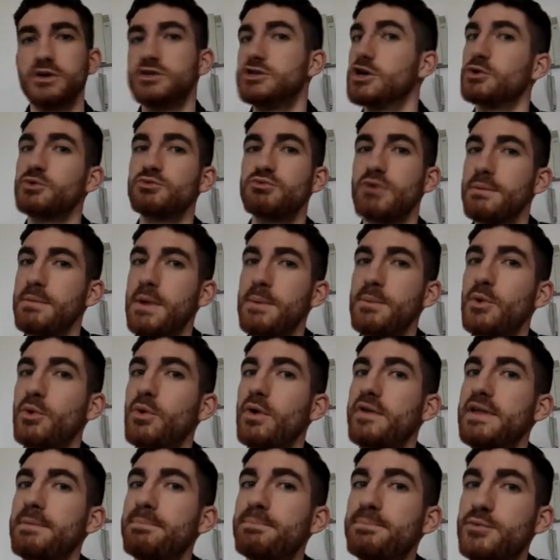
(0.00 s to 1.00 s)
don't remember
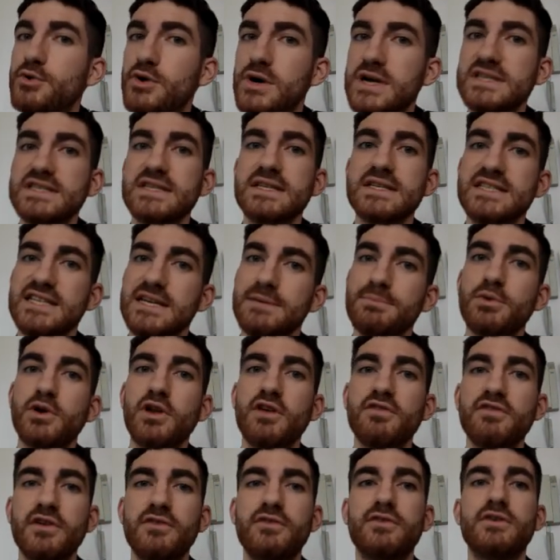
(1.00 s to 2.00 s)
what the present simple
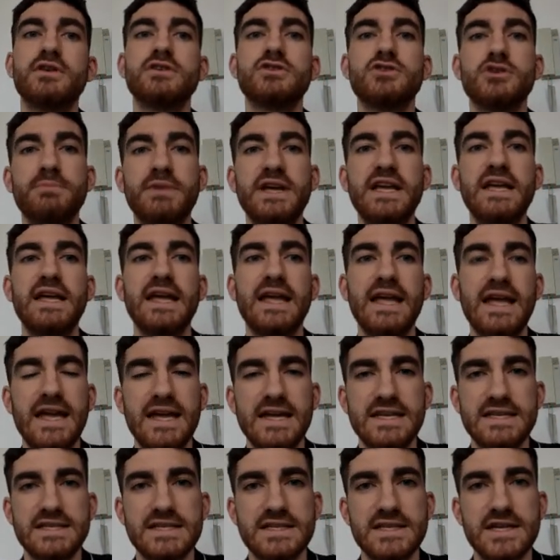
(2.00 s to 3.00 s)
of the verb to be
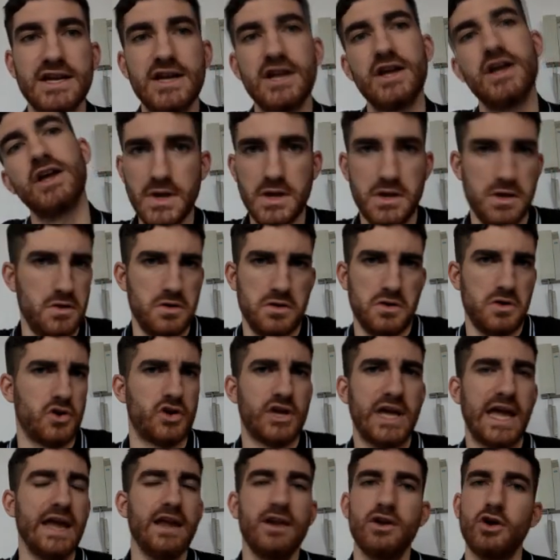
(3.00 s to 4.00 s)
is.
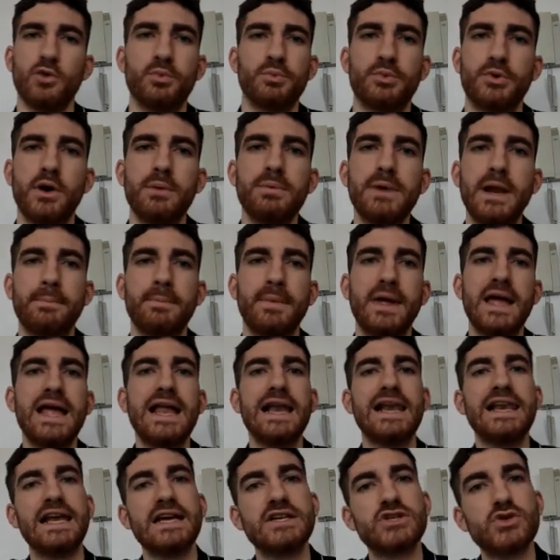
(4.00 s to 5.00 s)
Okay, no problem.
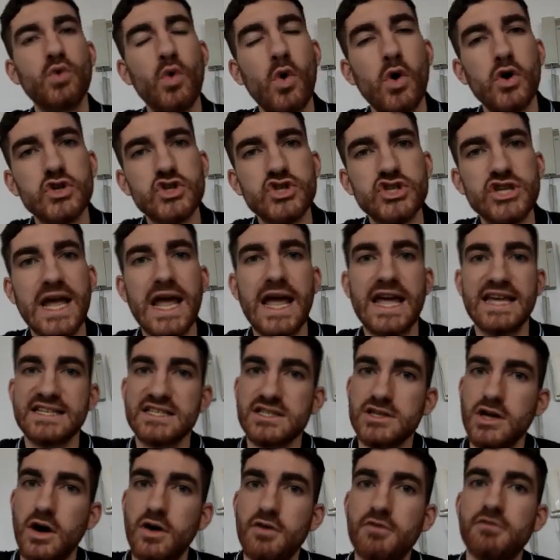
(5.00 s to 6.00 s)
Let's watch a
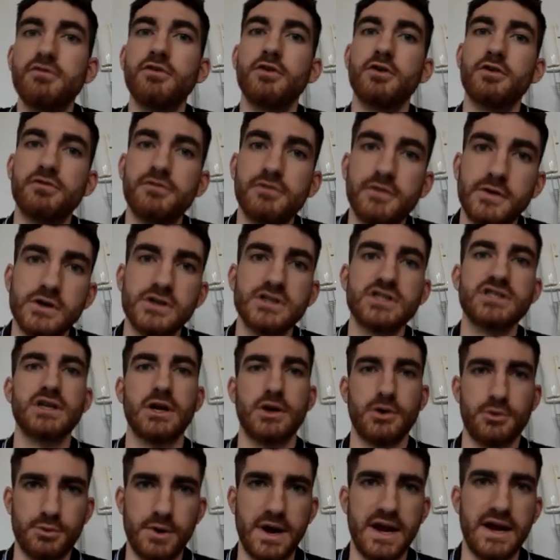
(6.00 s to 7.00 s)
song for
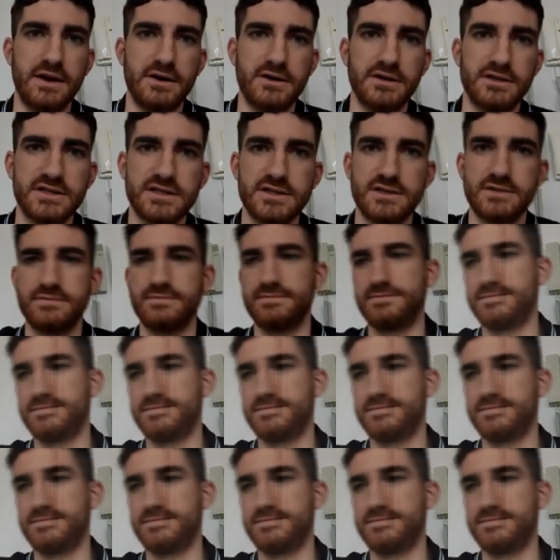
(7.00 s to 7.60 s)
first graders.